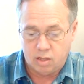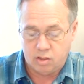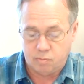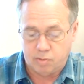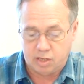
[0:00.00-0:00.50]

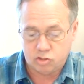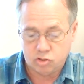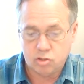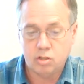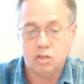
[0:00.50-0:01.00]
The
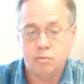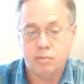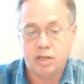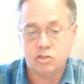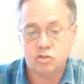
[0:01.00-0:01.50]

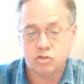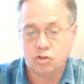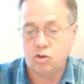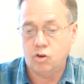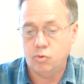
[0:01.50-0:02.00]
Manchester
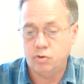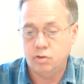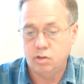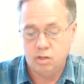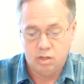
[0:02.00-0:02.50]
code
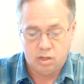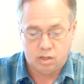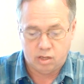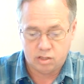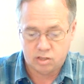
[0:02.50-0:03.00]

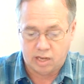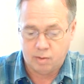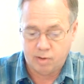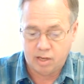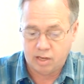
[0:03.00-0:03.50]
is
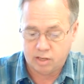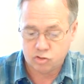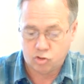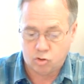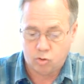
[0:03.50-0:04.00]
MAS
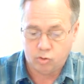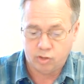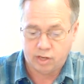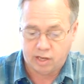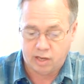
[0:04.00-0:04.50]

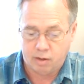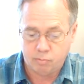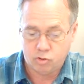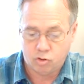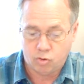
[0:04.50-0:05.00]
colon
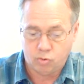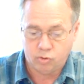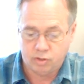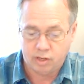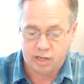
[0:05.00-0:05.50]
M
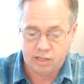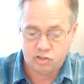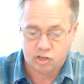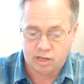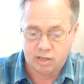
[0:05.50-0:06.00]
colon
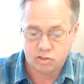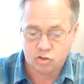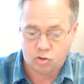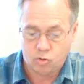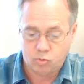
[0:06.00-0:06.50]
HS
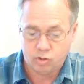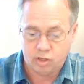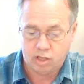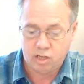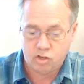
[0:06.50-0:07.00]
colon
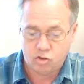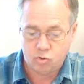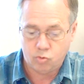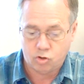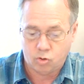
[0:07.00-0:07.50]

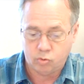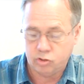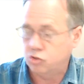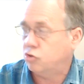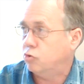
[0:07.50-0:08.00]
EQ colon
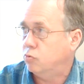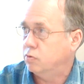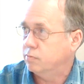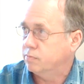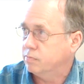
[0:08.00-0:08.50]
2.
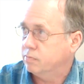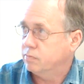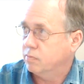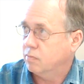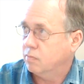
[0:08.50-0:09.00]

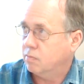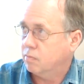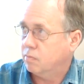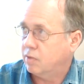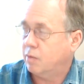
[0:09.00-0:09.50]

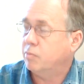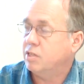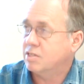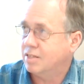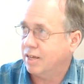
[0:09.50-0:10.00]
That
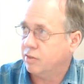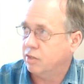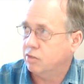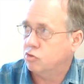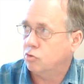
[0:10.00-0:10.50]
means
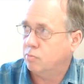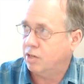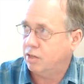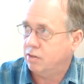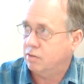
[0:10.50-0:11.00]
nothing to
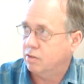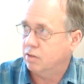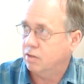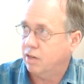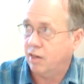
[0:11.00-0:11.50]
me
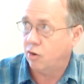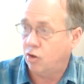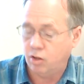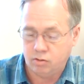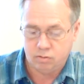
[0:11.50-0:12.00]
at all.